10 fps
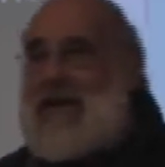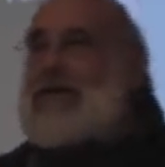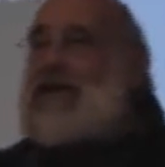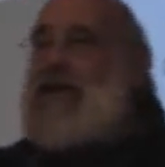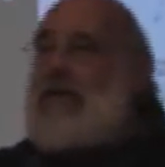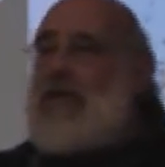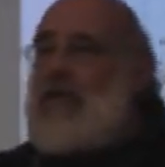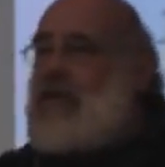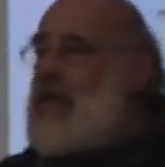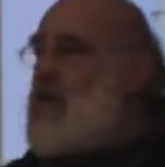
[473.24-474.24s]
is
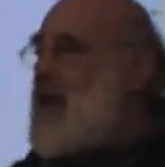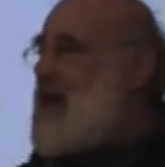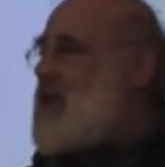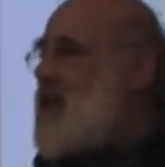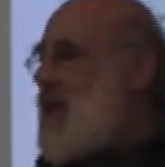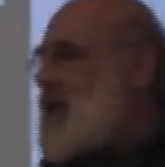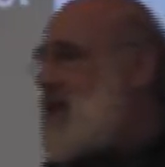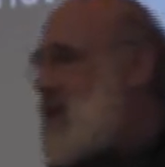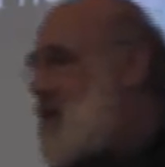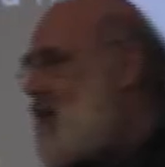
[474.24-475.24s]
different from your ethnic
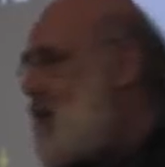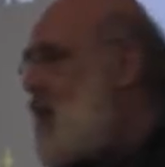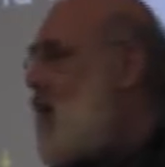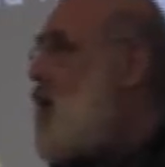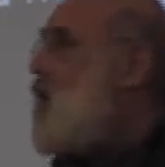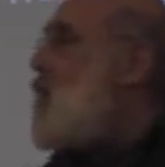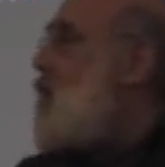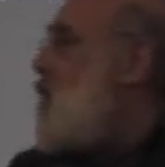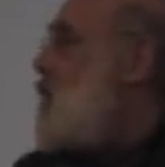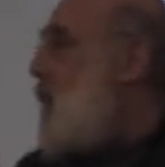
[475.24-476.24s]
identity. You
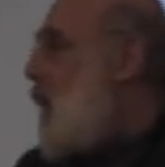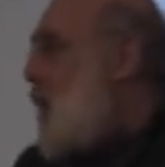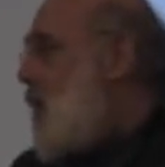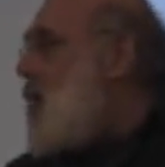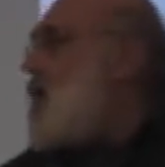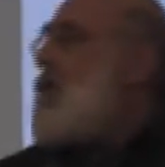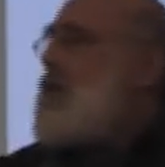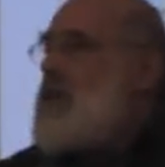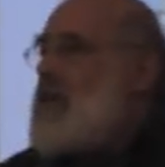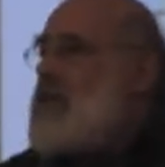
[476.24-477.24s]
can be
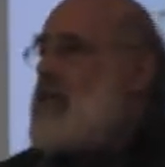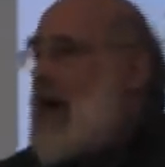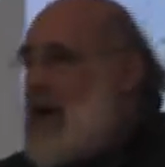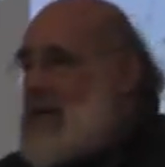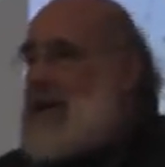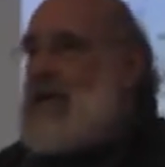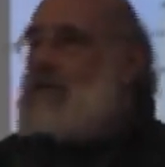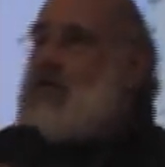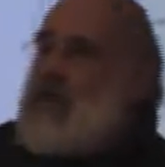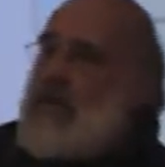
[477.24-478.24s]

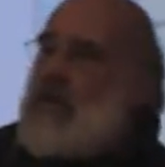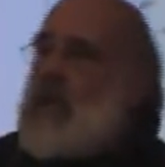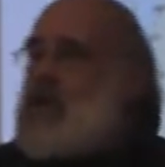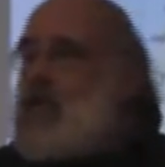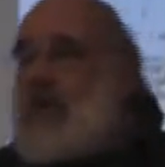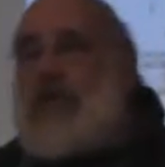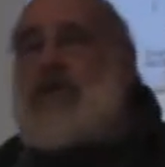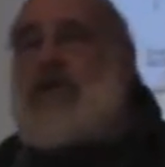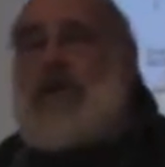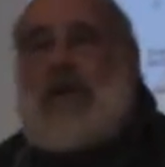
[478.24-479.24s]
Muslim, Jewish,
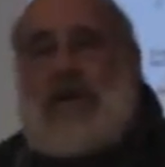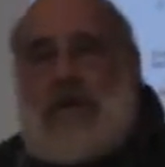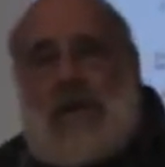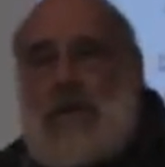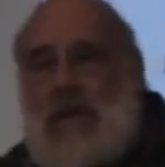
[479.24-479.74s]
Christian,